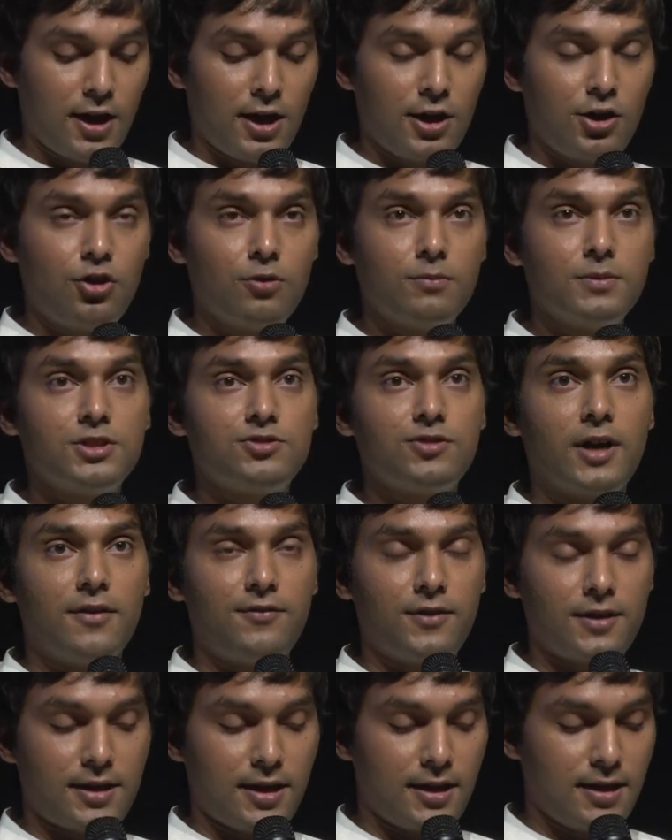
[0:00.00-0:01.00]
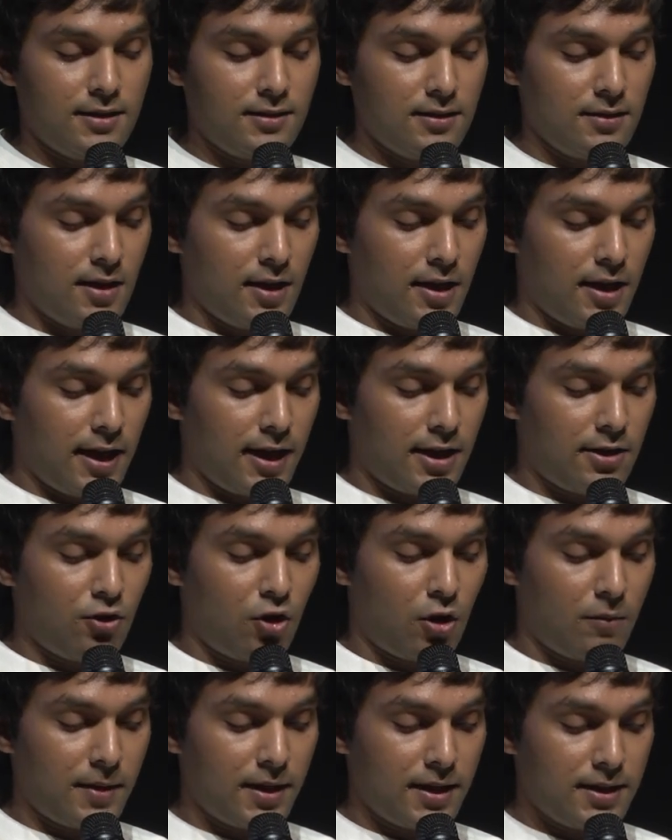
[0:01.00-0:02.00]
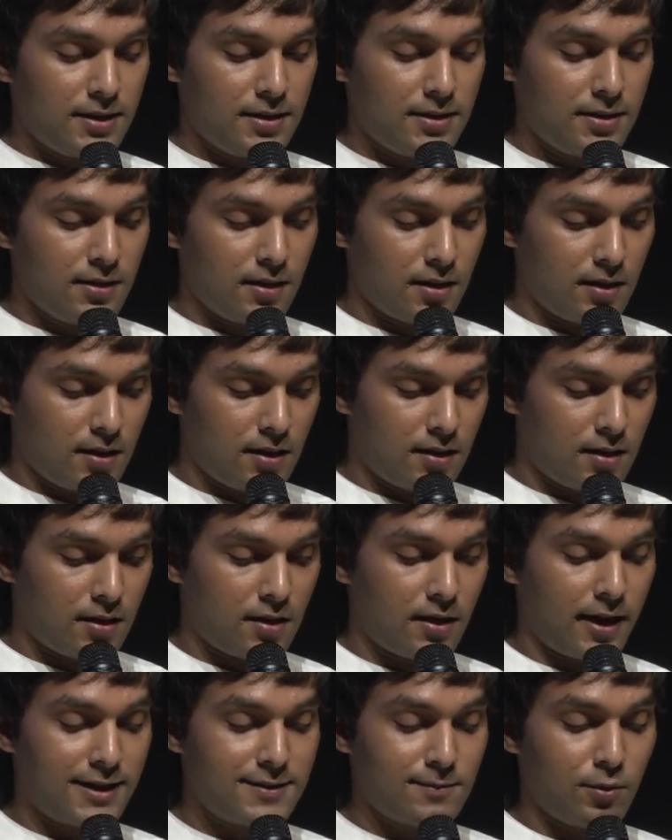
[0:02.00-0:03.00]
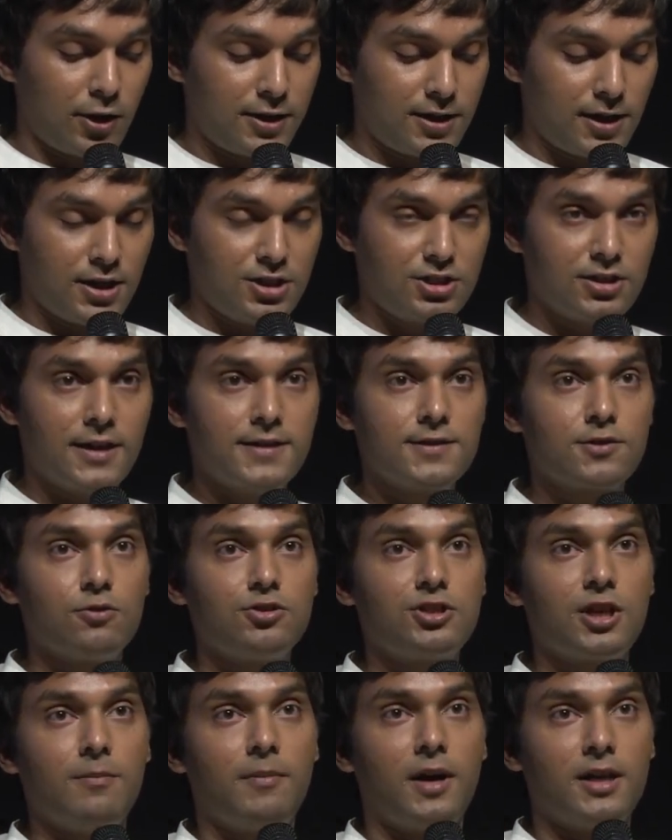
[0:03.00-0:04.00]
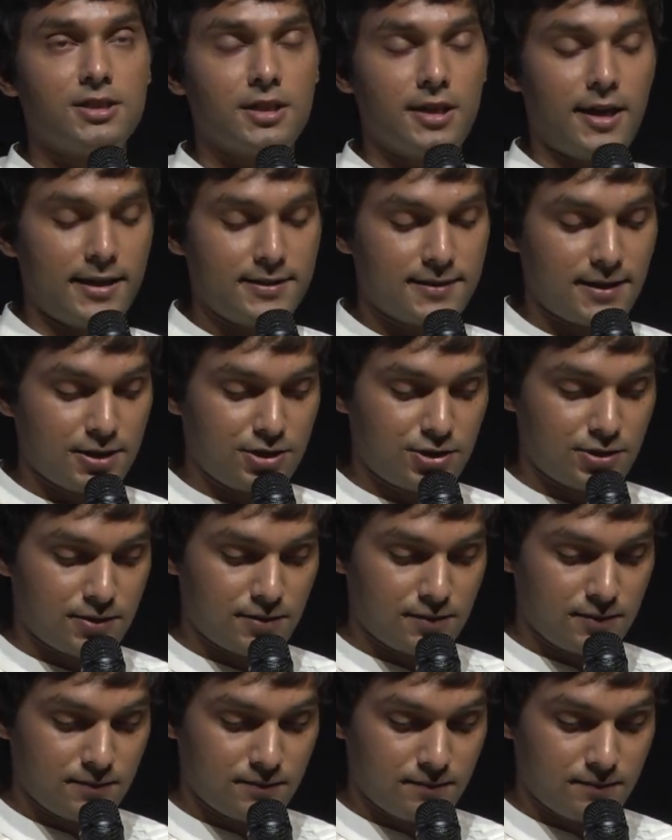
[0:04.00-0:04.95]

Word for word: human trafficking, economic uh, exploitation, and social marginalization